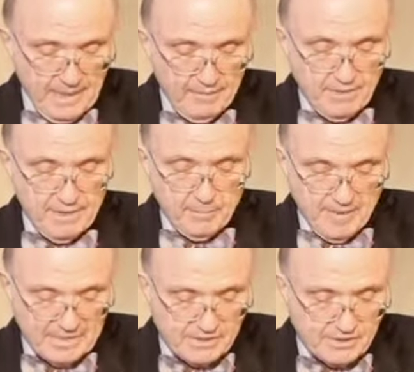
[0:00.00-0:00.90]
Even the
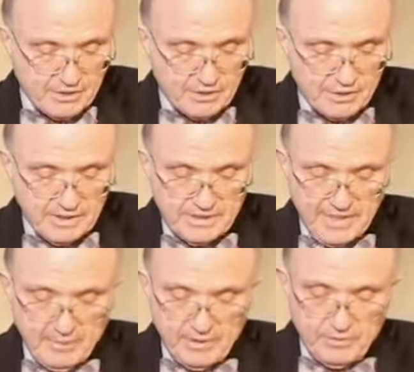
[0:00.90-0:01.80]
best surgeon
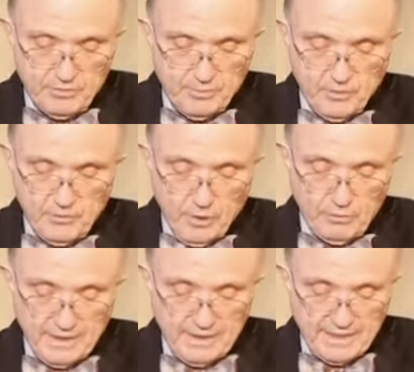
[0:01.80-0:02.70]
is able to remove
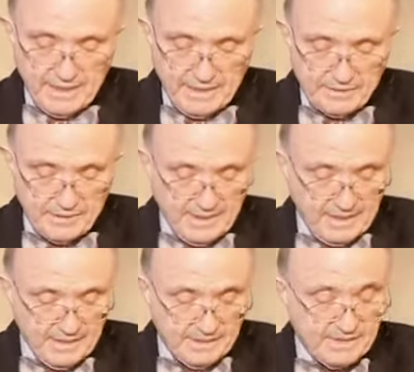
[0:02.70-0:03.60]
only the cancer
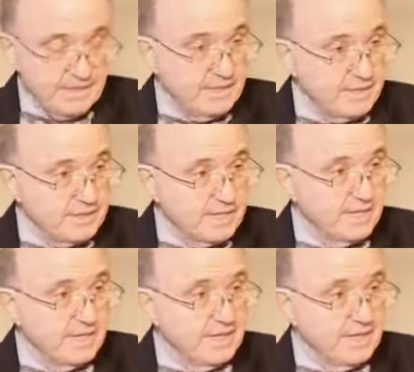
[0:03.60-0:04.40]
that he sees.